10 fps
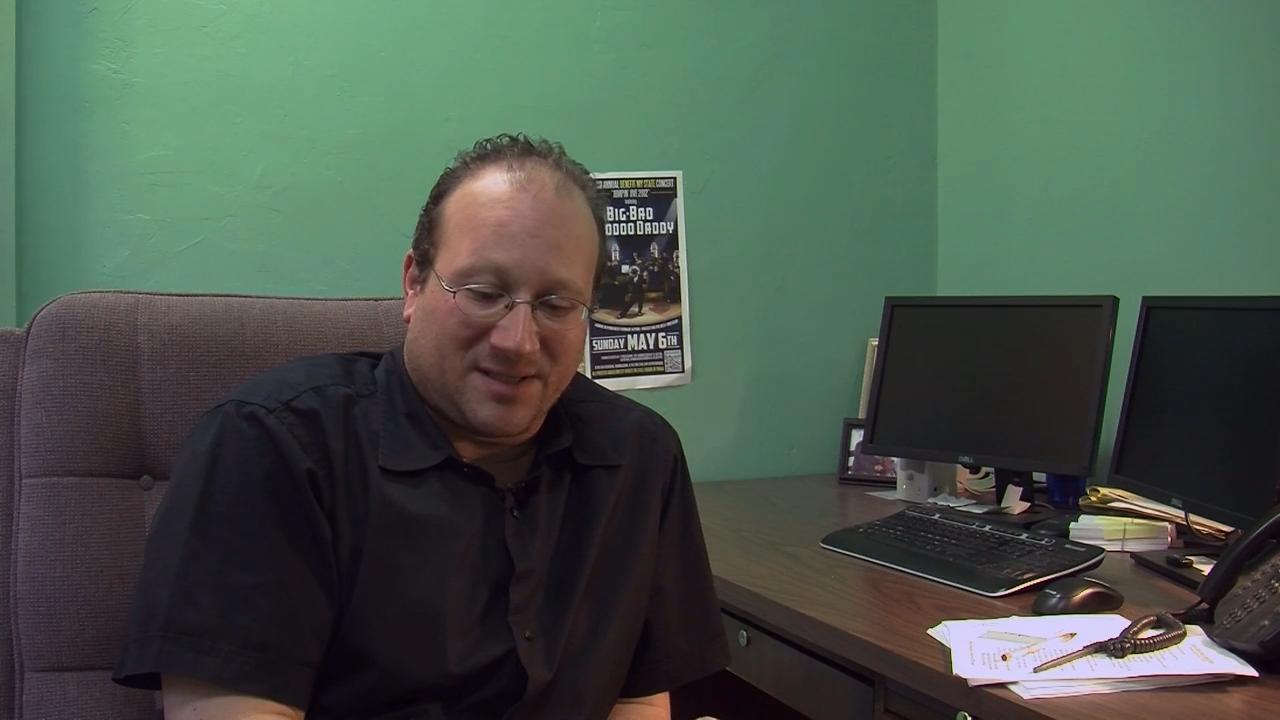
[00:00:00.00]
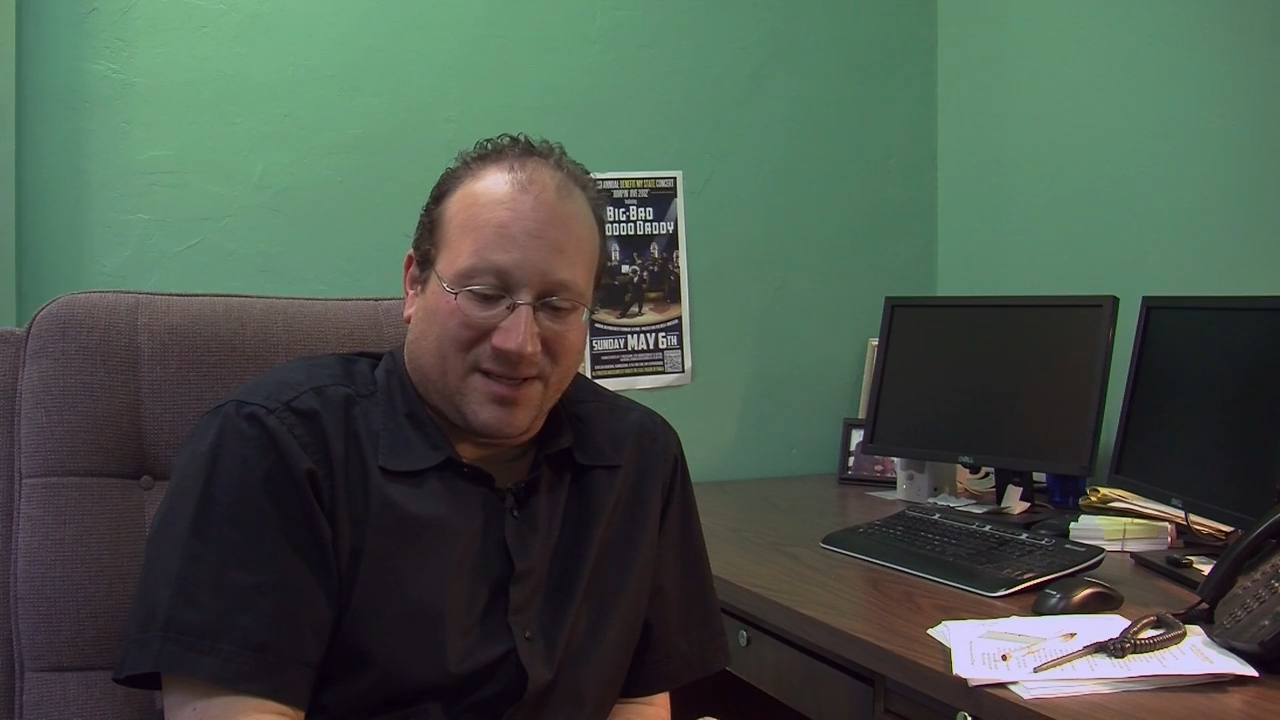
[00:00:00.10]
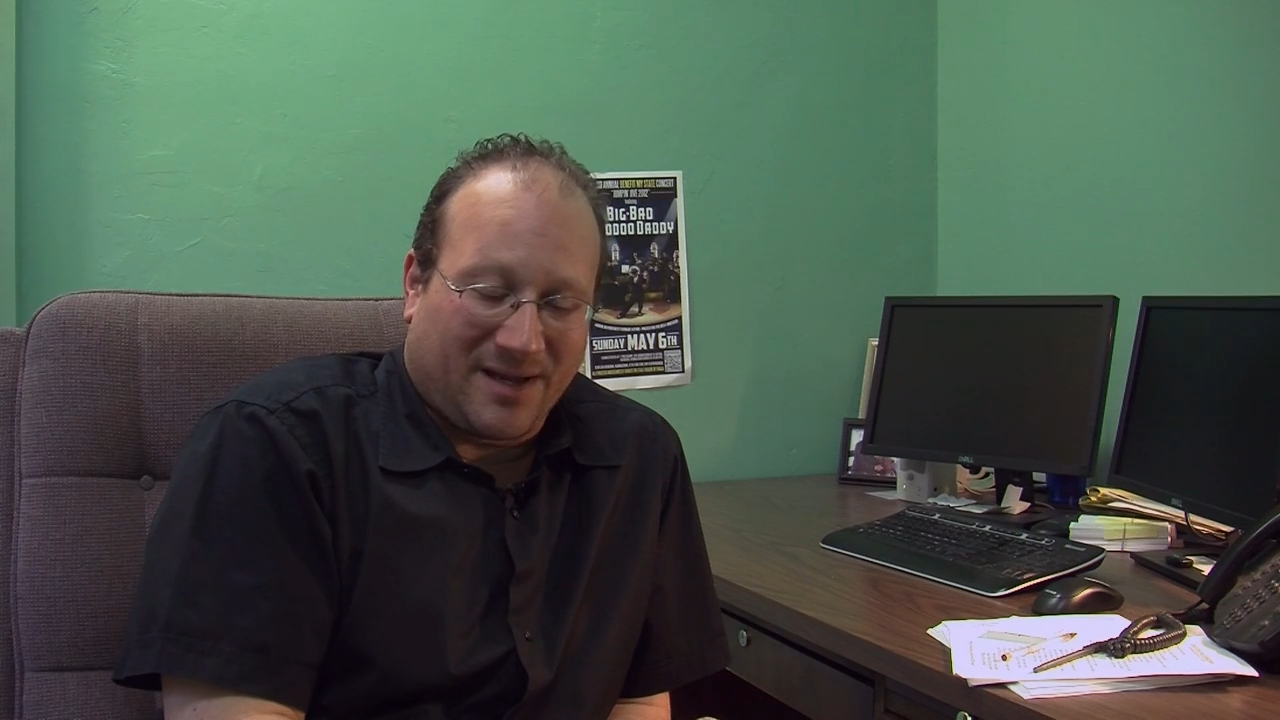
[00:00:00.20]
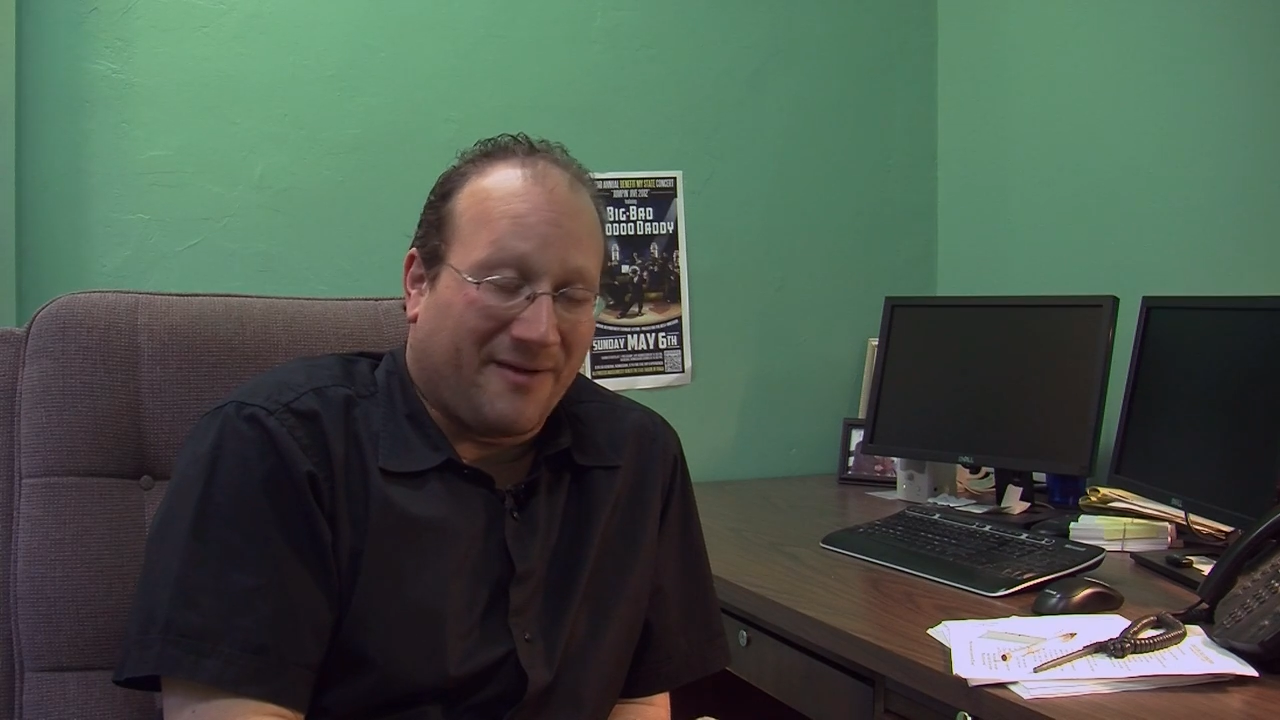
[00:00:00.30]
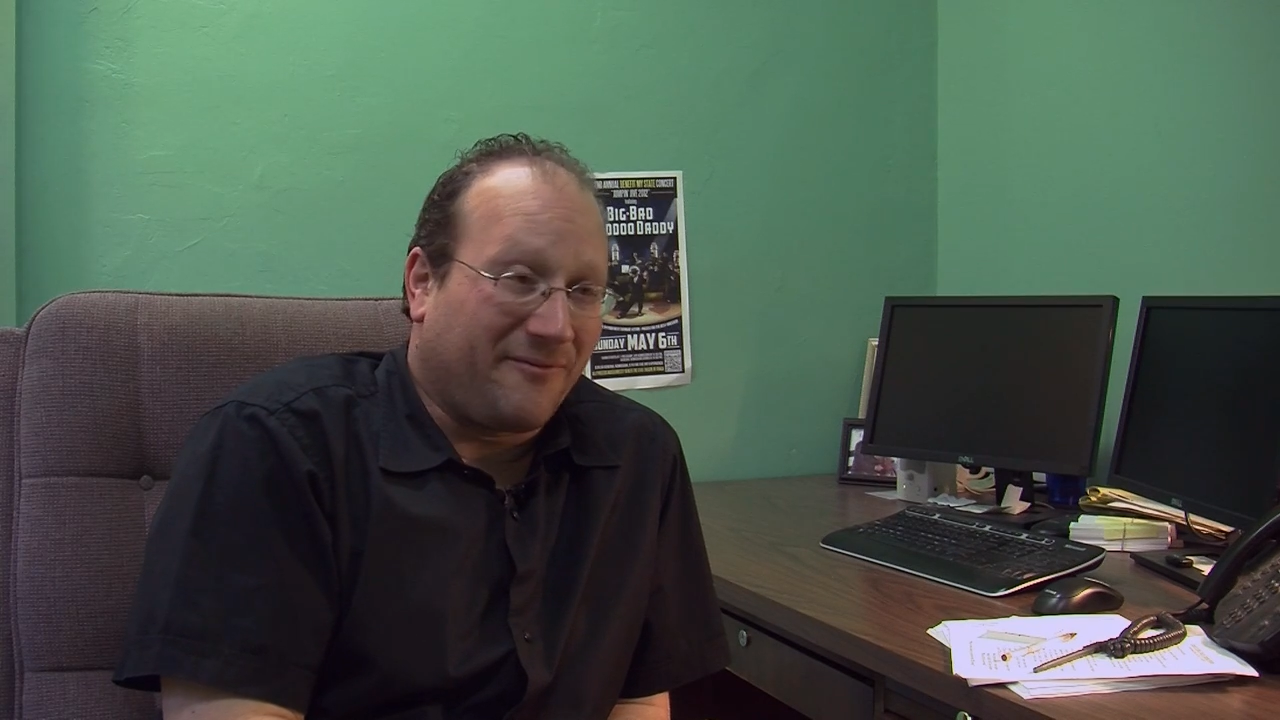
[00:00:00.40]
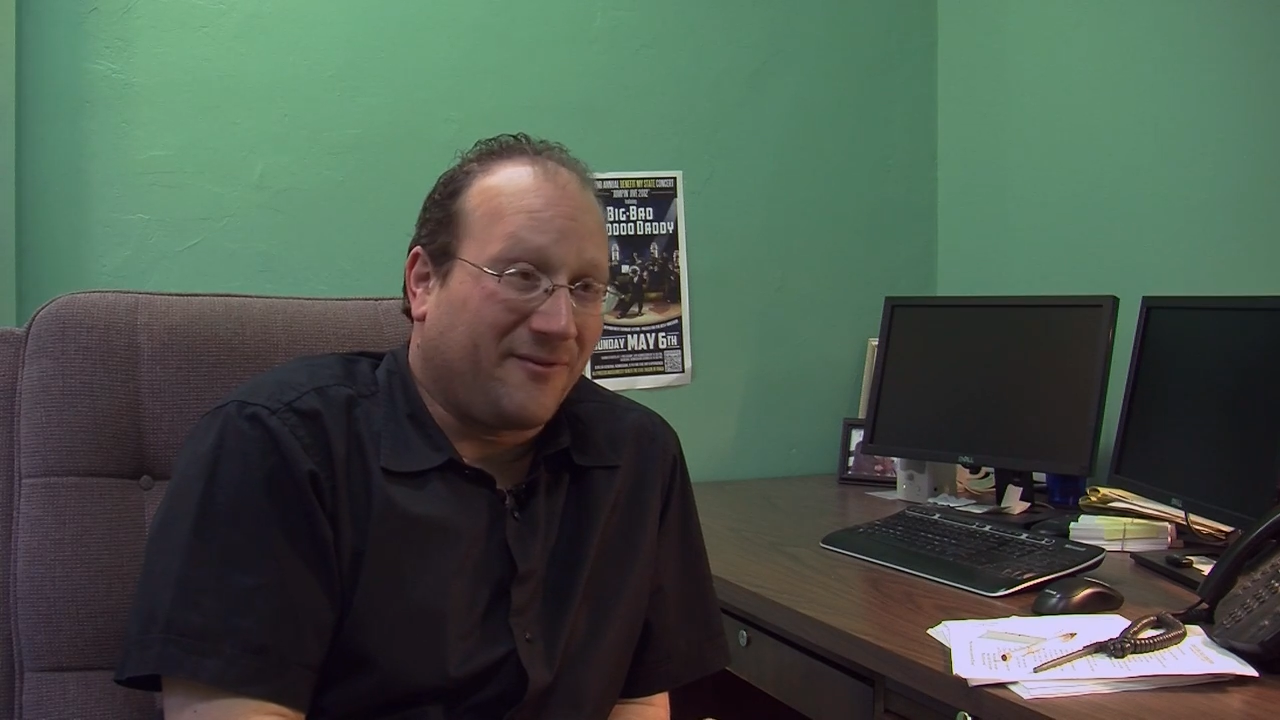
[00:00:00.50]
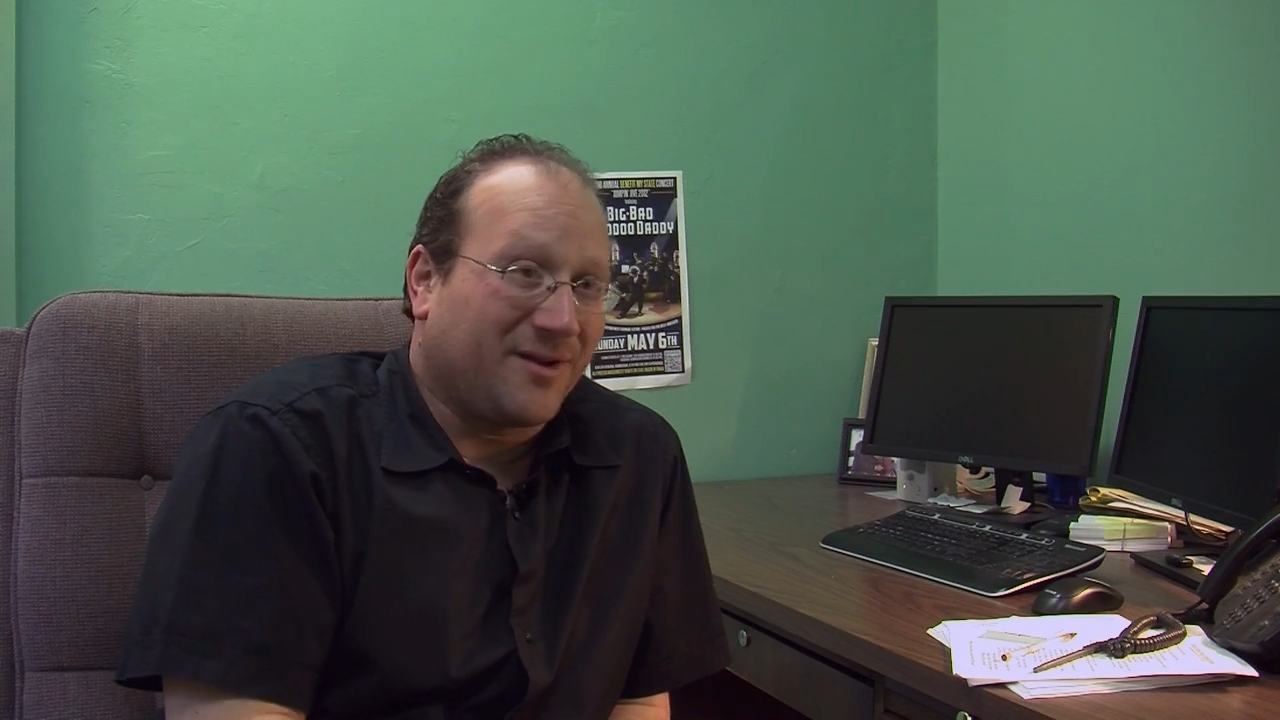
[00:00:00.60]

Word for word: to have